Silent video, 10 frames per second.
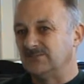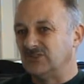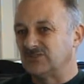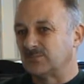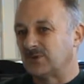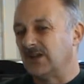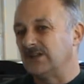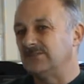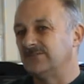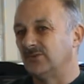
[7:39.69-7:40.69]
Used to
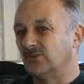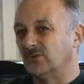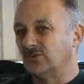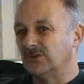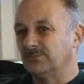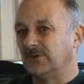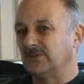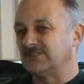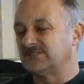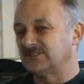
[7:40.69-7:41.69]
play for
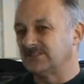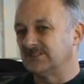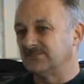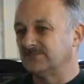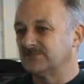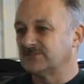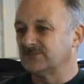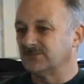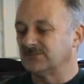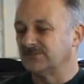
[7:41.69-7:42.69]
Pies
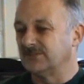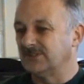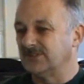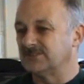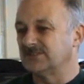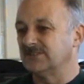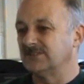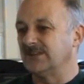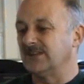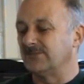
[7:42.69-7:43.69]
sort of as
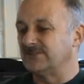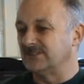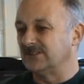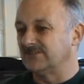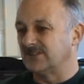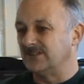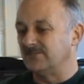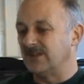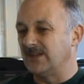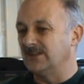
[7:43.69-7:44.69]
in their reserve
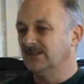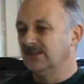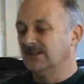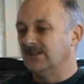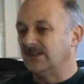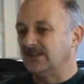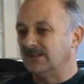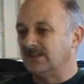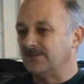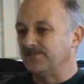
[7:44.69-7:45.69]
team there,
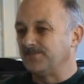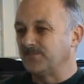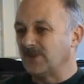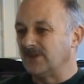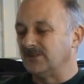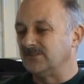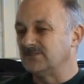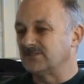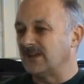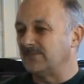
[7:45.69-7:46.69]
and
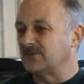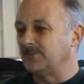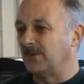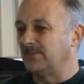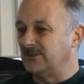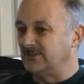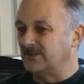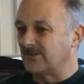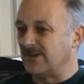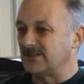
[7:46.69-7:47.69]
just happened to bump into
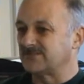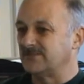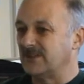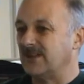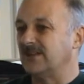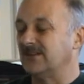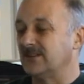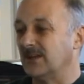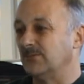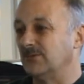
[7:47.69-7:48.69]
the groundsman there,
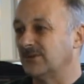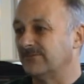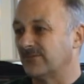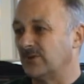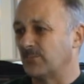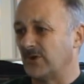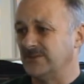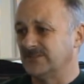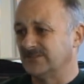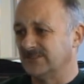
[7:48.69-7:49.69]
and they were looking for an
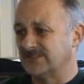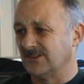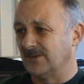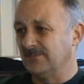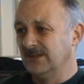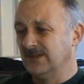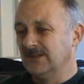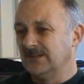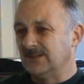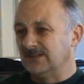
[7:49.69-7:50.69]
apprentice at the time.
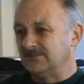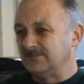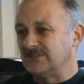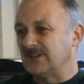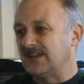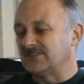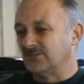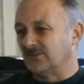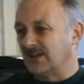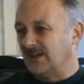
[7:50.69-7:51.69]
My dad
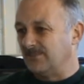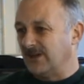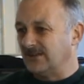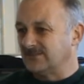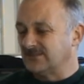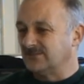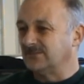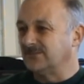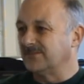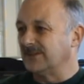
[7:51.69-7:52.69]
sort of came back and said,
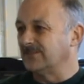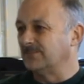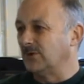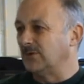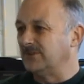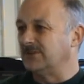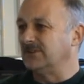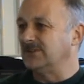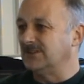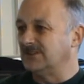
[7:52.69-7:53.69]
"Oh, I've had a word with
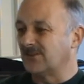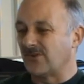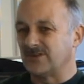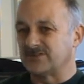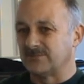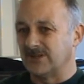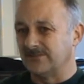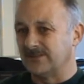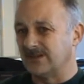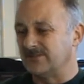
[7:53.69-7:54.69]
the groundsman
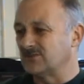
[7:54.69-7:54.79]
over there.